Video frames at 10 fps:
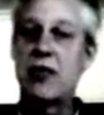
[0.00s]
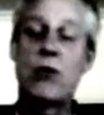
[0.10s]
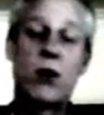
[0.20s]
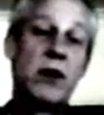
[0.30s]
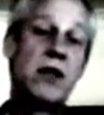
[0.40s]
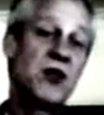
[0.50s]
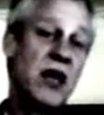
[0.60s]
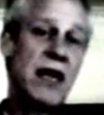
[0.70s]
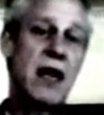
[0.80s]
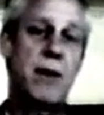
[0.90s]
And then we're in the
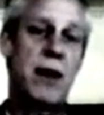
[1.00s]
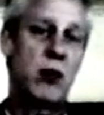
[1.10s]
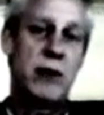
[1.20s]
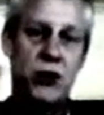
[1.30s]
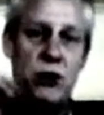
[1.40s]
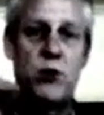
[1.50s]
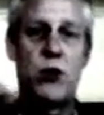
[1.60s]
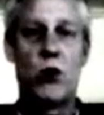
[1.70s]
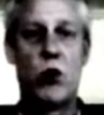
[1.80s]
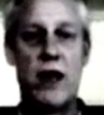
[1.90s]
second epic, it'll be
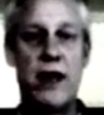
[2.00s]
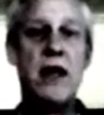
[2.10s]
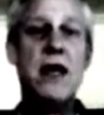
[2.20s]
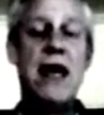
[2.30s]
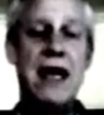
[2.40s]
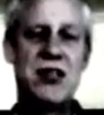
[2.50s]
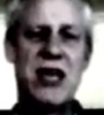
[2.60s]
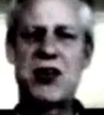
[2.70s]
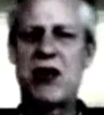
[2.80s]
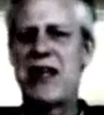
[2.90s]
2.1,
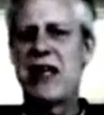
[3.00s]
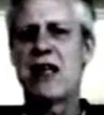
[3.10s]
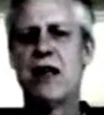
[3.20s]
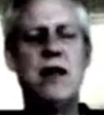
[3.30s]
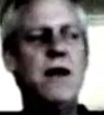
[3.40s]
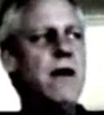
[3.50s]
etc. I think the